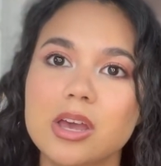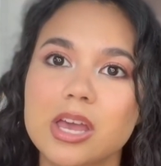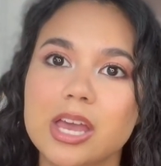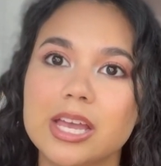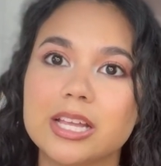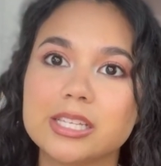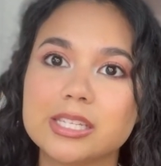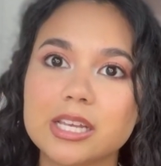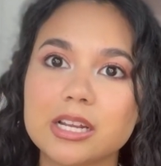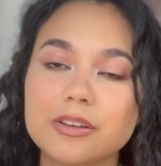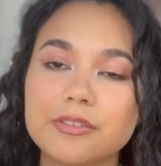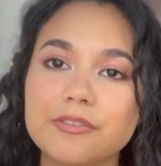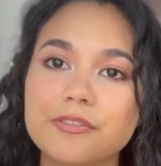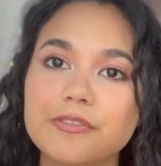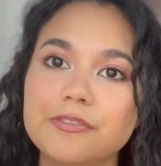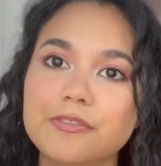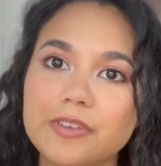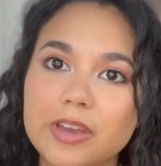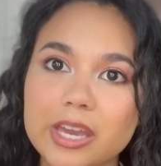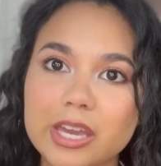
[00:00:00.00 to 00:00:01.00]
instead of
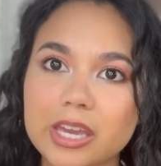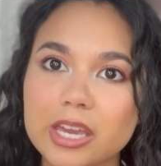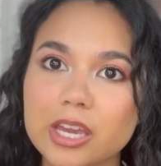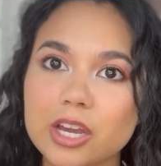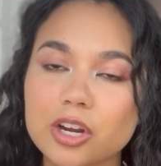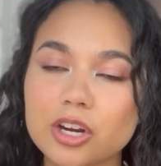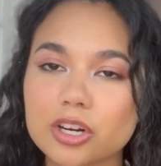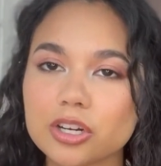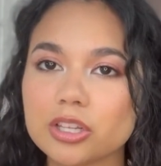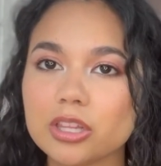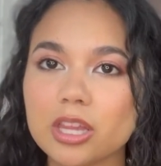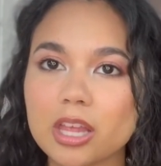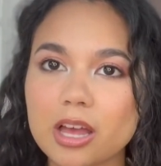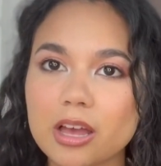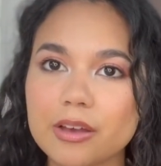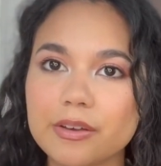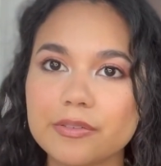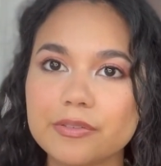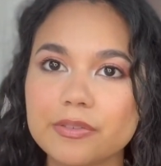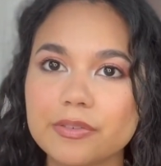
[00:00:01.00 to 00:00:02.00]
faking her
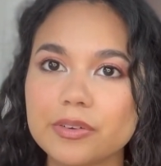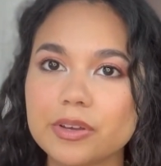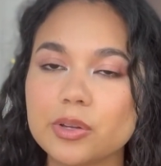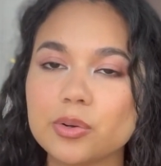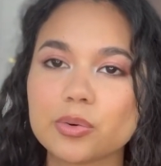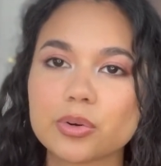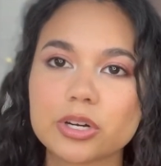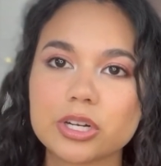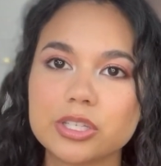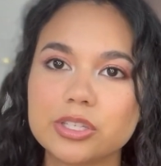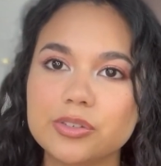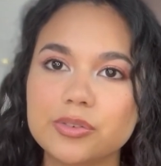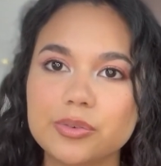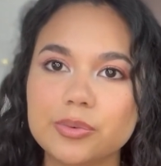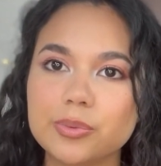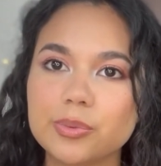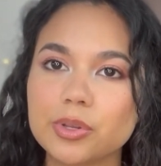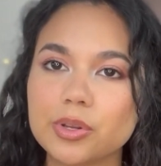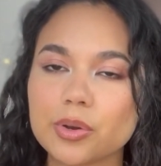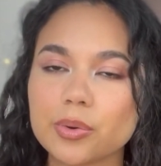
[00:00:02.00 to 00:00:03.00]
love in order
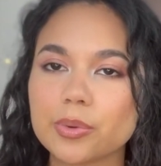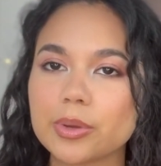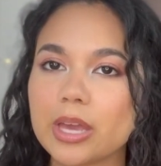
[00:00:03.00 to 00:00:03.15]
to,